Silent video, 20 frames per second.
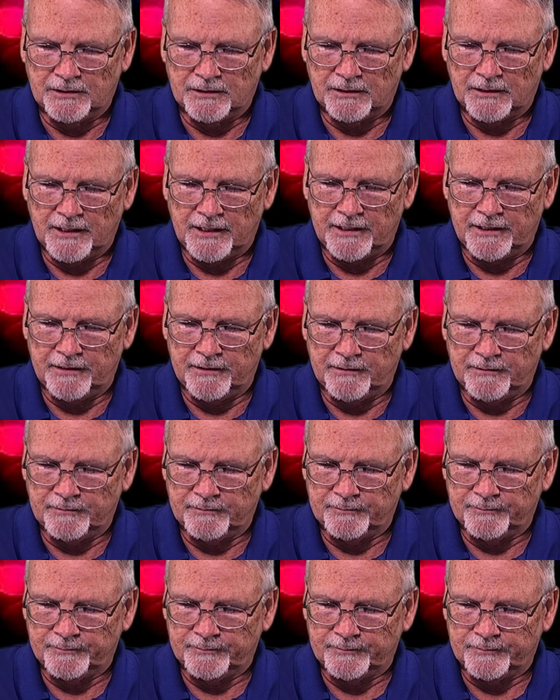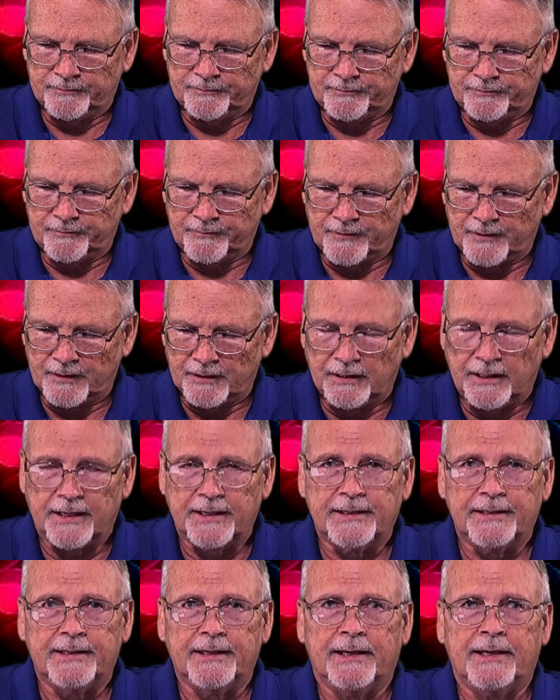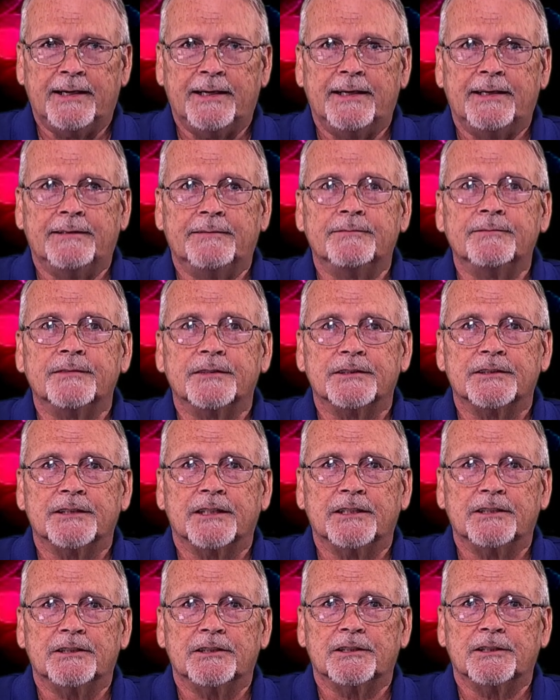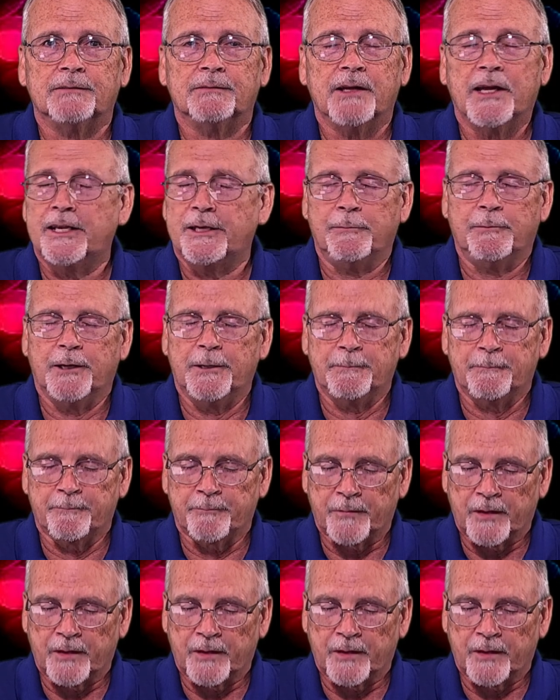let it die, essentially. Anyway,